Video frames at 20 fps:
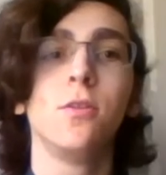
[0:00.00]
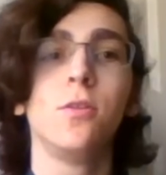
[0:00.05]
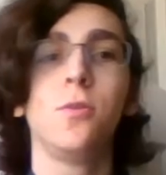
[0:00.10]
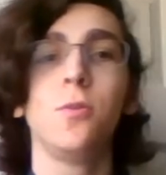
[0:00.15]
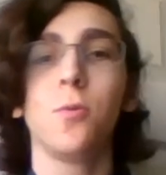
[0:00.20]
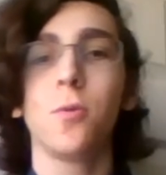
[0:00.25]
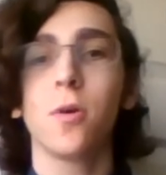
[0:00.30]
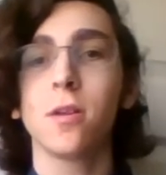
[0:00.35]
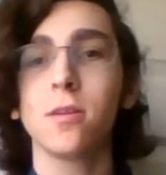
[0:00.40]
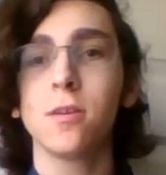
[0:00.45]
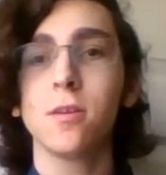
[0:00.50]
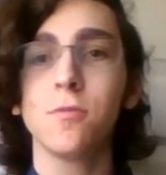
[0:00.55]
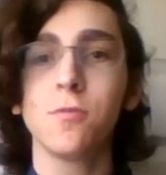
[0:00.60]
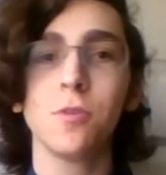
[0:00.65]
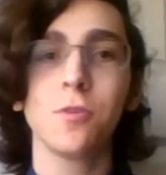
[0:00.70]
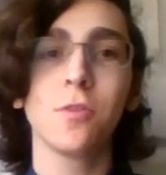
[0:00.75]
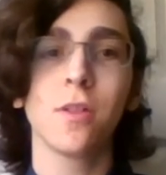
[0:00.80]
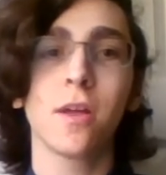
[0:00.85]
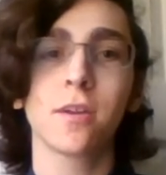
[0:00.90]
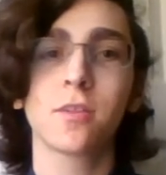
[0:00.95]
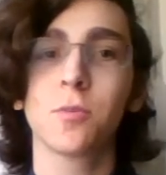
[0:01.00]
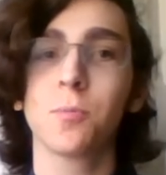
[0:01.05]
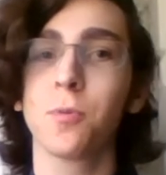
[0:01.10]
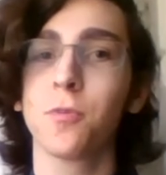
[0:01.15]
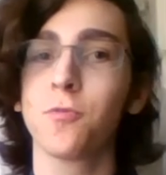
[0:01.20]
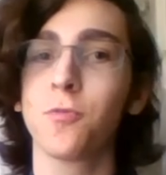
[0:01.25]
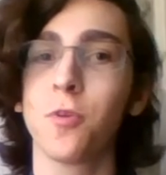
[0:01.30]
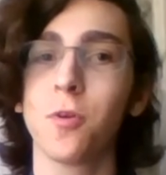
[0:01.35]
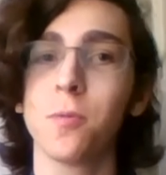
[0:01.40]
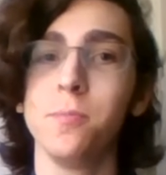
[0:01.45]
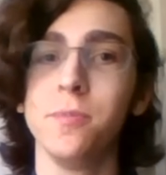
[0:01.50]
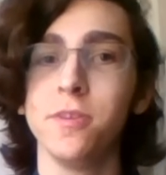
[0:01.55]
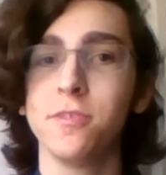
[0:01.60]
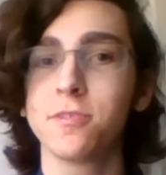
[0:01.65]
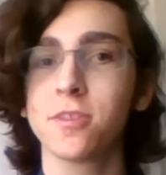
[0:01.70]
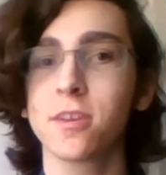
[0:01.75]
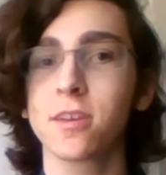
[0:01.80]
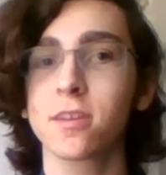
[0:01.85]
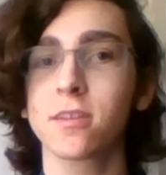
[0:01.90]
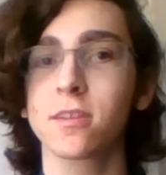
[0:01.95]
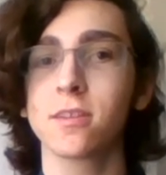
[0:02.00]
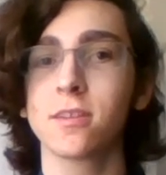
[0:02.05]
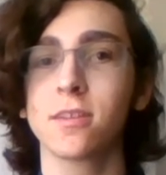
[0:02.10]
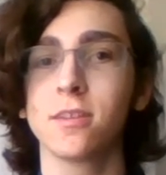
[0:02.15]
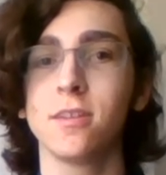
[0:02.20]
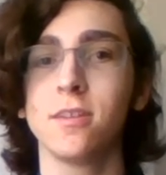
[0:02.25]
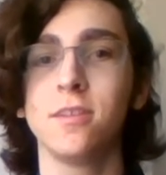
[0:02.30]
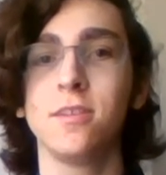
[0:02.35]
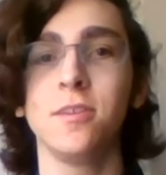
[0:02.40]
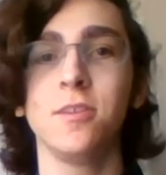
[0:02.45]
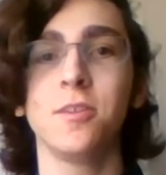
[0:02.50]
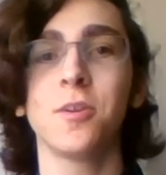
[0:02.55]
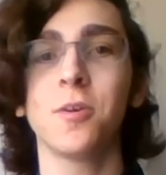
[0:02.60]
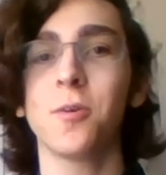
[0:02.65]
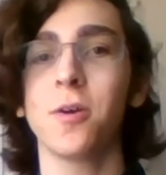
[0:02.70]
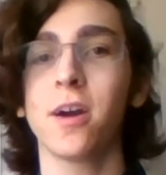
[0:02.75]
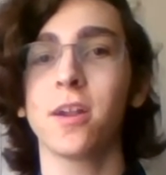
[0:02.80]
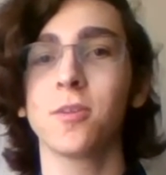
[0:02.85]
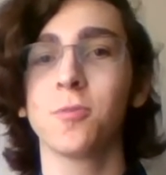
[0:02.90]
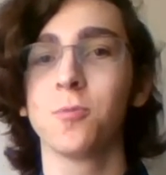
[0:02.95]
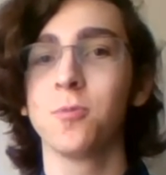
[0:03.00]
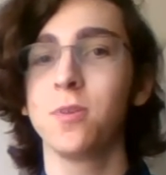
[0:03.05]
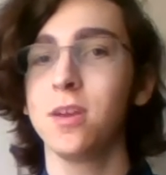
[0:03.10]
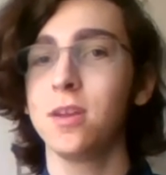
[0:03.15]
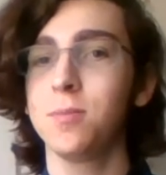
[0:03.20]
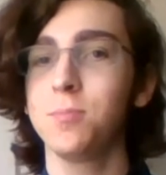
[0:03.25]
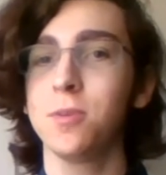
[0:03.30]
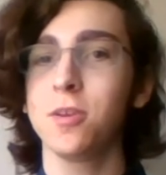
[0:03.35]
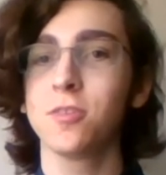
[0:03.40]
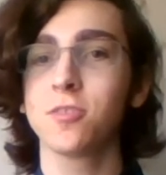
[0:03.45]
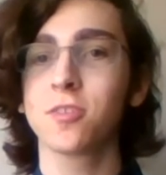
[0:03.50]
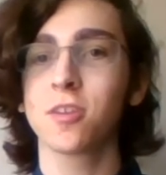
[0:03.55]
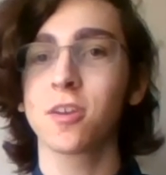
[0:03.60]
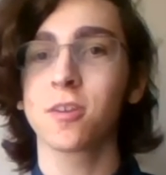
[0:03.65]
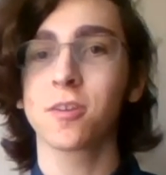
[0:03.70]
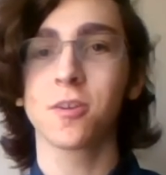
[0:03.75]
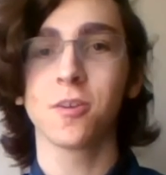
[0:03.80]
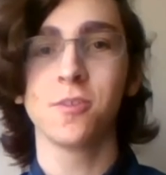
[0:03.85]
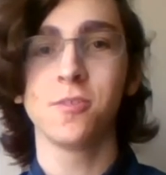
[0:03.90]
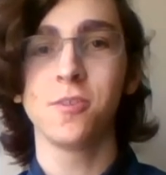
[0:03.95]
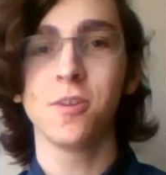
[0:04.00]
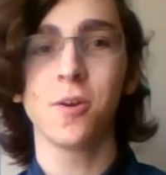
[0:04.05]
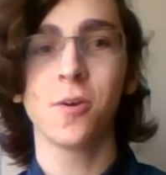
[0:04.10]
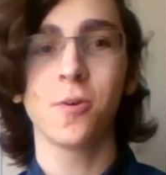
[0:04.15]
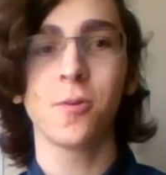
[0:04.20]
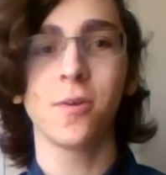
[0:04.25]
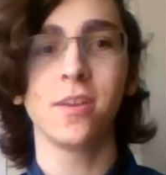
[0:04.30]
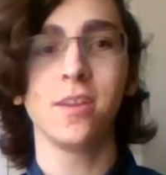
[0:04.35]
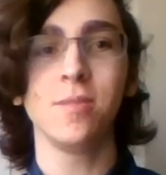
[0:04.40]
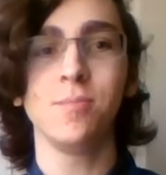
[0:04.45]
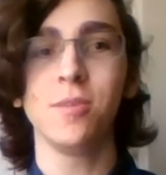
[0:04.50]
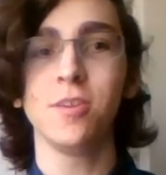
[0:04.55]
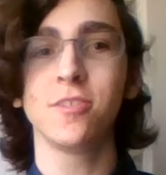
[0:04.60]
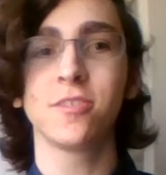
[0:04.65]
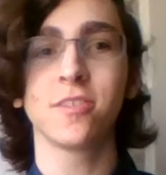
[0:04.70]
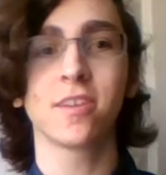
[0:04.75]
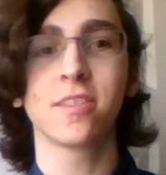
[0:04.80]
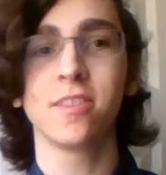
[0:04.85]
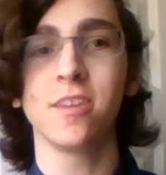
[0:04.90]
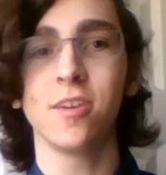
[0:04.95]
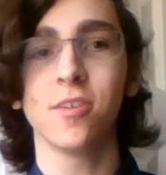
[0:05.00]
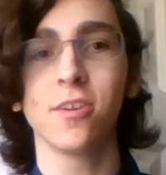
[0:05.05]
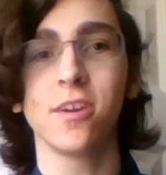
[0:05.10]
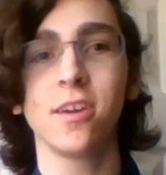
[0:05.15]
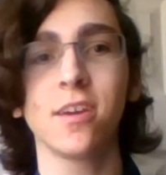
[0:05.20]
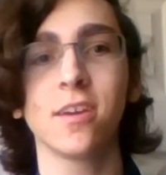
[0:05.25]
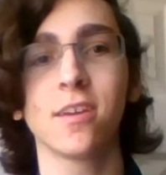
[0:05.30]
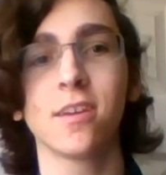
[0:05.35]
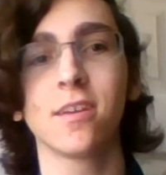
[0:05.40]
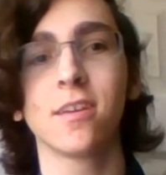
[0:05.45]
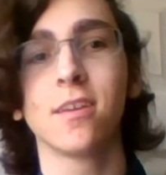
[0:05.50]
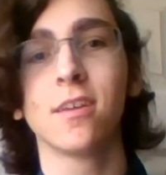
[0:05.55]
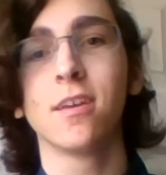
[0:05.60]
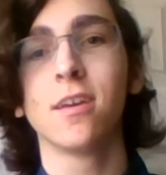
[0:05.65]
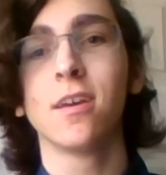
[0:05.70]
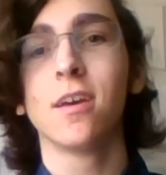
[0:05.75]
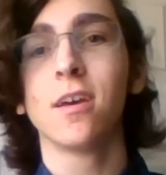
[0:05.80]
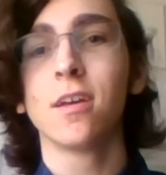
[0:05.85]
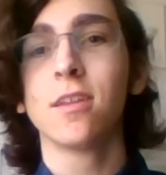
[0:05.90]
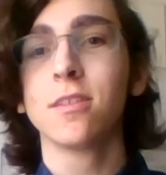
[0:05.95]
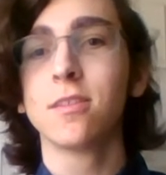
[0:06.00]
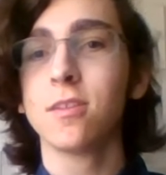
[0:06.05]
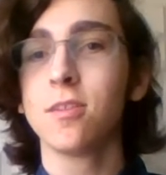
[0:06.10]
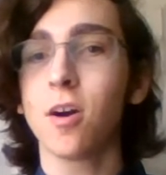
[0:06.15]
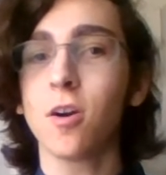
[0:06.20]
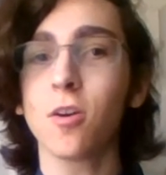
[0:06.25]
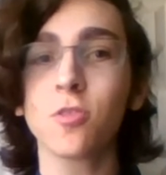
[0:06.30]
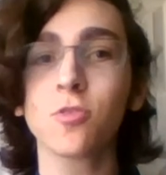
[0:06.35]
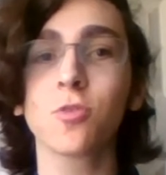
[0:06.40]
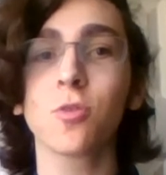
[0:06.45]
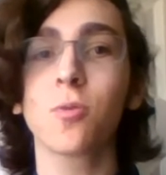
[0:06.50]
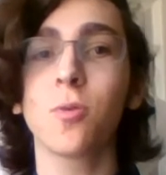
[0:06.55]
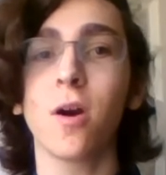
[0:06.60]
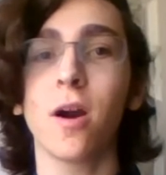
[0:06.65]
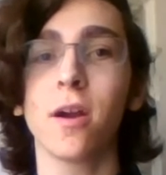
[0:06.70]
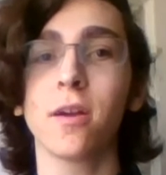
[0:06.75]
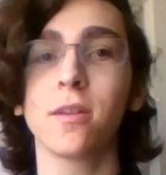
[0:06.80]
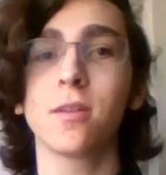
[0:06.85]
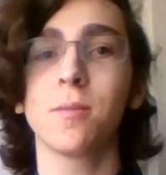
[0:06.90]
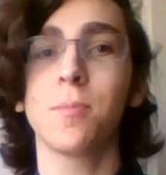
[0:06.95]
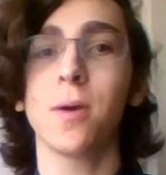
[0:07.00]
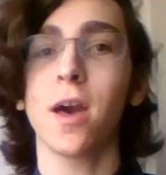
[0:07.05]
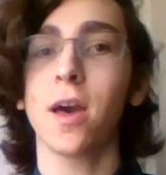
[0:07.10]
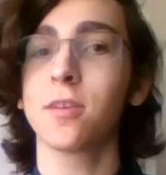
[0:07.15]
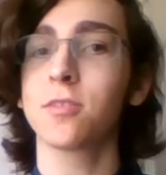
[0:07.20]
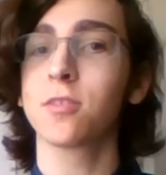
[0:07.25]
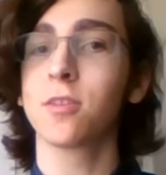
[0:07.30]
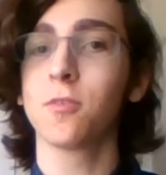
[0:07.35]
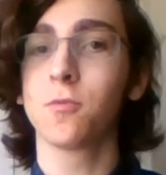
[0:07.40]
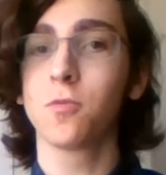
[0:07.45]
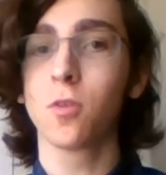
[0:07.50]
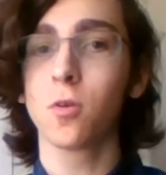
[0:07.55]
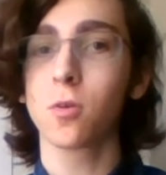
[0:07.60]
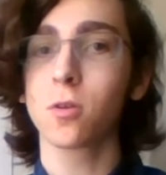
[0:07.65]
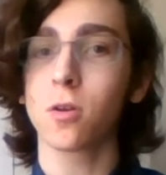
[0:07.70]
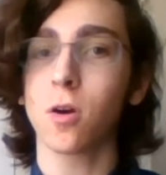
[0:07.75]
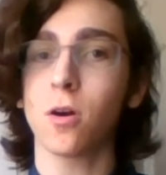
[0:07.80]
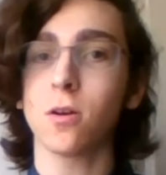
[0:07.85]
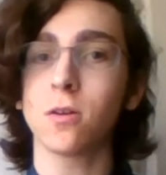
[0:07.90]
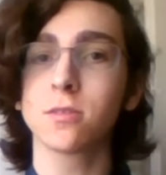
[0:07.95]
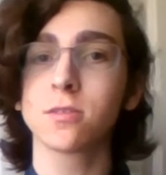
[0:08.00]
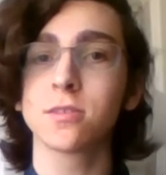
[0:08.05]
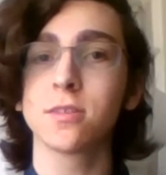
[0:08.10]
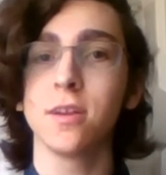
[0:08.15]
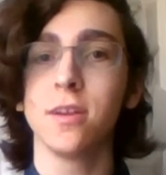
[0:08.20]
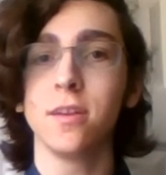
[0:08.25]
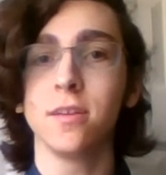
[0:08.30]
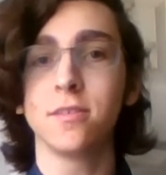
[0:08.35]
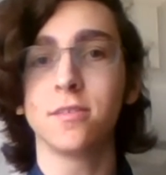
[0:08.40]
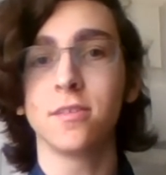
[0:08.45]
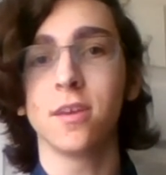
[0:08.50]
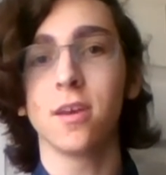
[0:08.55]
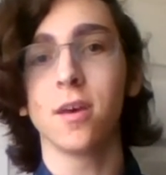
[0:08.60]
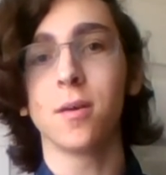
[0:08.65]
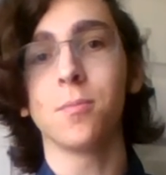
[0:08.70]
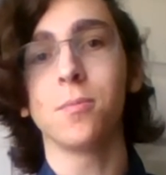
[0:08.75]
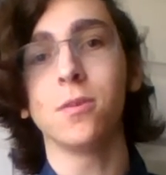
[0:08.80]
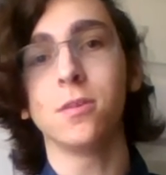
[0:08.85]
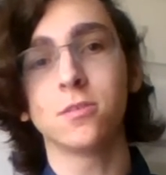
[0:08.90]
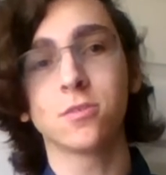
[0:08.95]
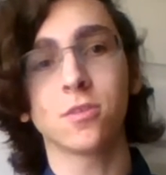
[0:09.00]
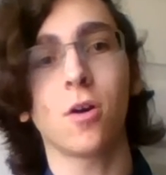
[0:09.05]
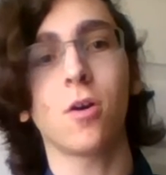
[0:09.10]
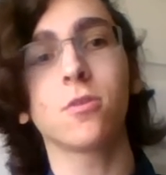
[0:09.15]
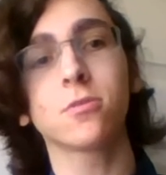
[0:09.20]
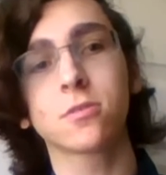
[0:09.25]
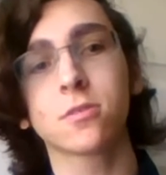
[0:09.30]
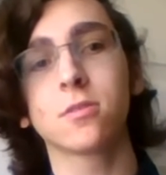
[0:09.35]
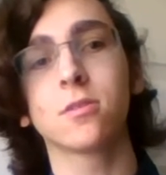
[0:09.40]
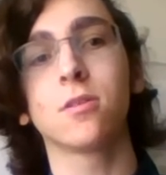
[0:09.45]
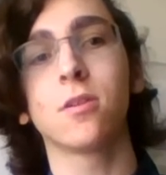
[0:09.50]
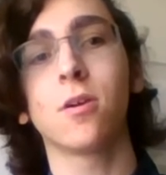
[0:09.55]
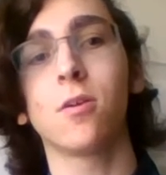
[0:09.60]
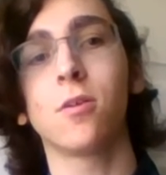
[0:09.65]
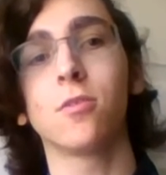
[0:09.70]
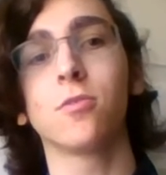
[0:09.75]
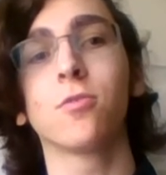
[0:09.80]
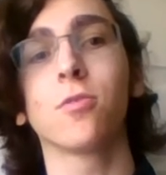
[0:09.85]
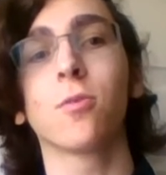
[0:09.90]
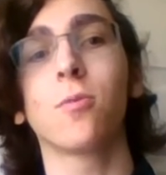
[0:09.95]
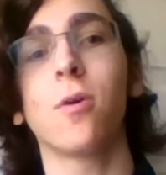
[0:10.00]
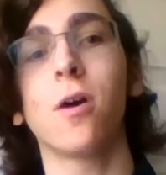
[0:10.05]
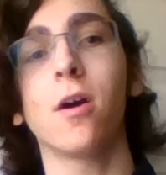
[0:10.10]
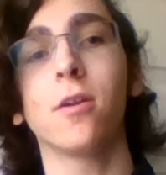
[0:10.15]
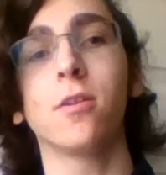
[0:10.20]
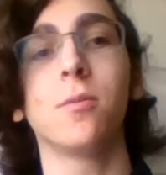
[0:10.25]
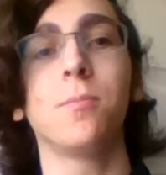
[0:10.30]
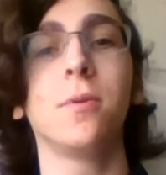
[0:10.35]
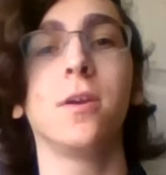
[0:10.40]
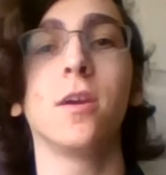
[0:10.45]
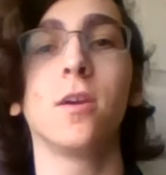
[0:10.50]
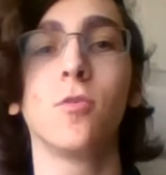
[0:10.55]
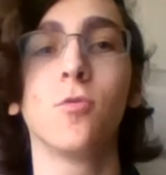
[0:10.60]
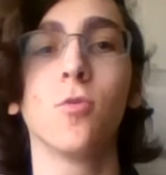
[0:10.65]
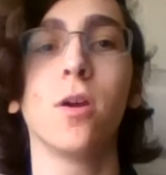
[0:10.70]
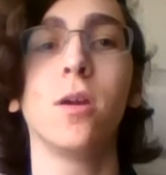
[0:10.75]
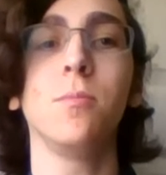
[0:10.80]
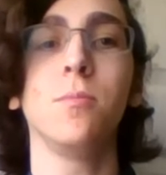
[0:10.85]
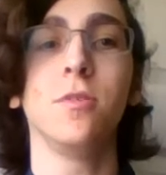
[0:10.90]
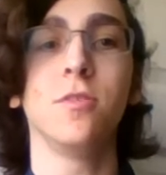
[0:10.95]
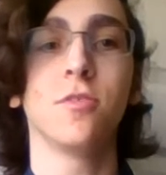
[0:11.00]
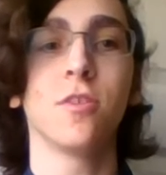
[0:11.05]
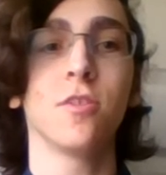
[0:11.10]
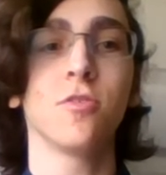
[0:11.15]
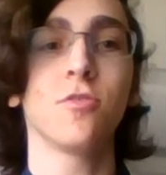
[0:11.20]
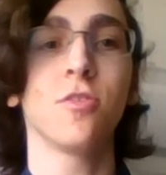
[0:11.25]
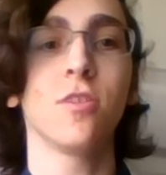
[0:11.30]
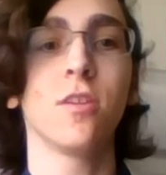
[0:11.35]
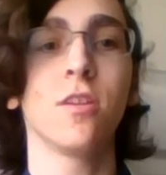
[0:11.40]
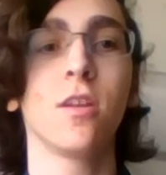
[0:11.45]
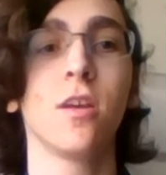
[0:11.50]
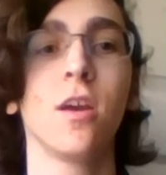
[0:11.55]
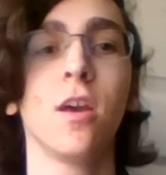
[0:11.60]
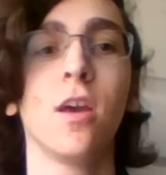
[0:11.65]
Do any of you like to perform music? Do you know how to read music or know any music theory? The knowledge required to pass the Florida All-State exam is also the knowledge required to be a great musician.